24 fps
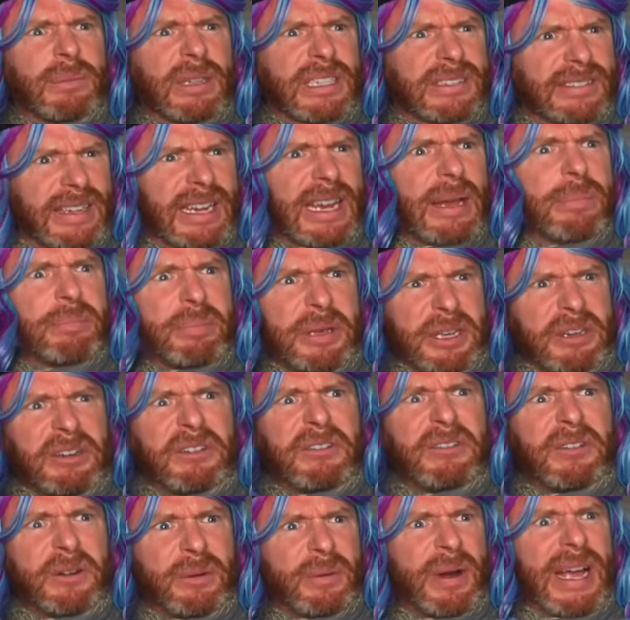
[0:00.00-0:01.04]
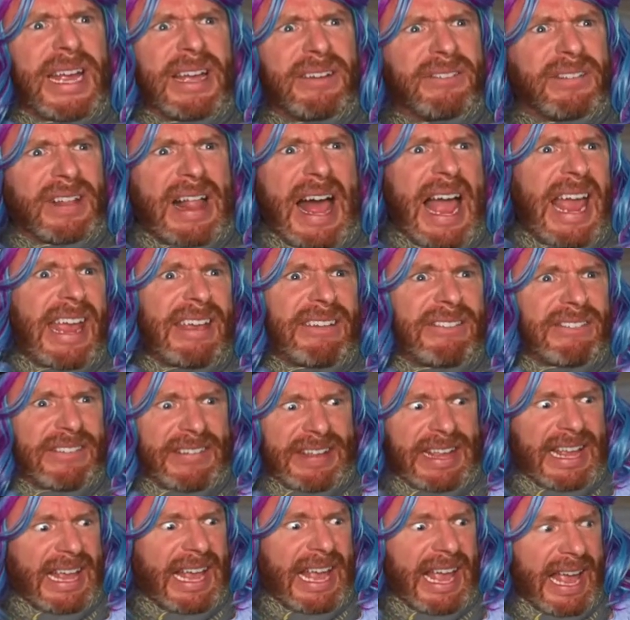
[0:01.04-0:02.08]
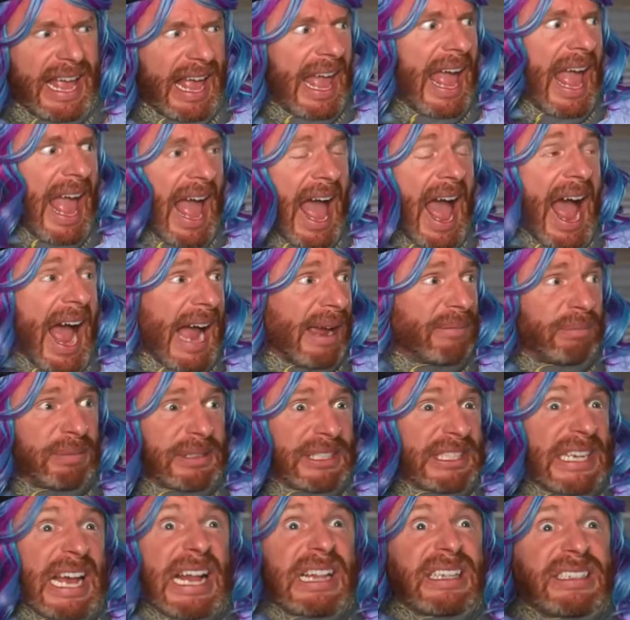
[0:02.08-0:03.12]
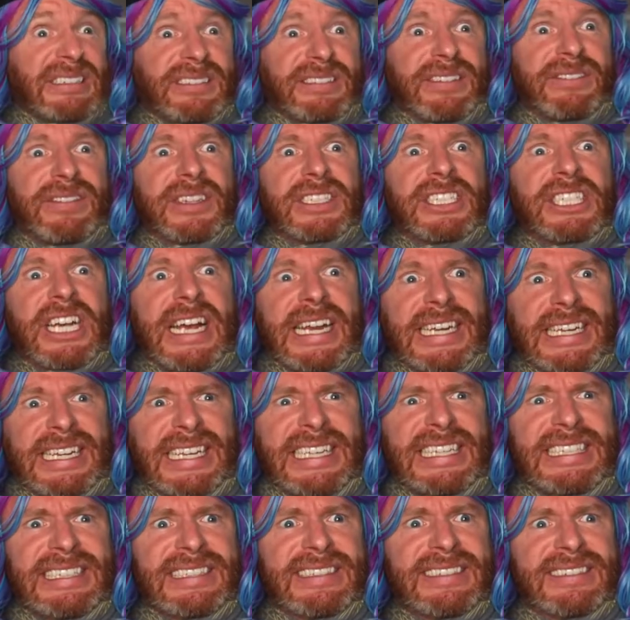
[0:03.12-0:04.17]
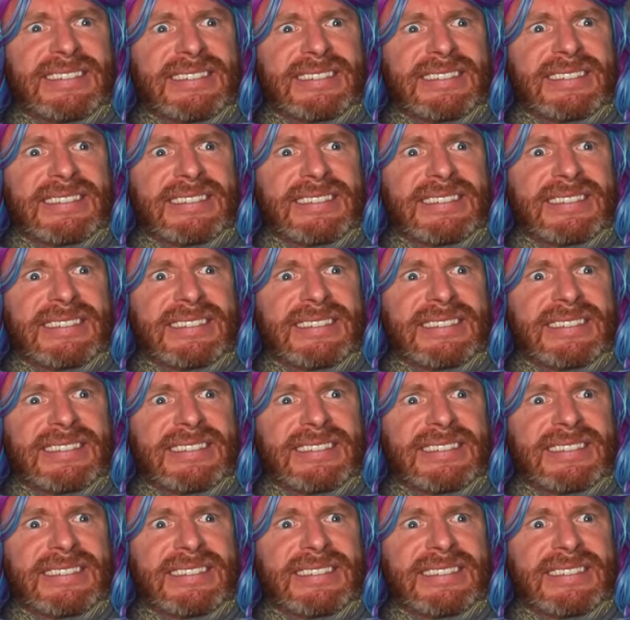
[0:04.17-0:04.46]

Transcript: looks like a beautiful way of life. I'm jealous of the Chinese.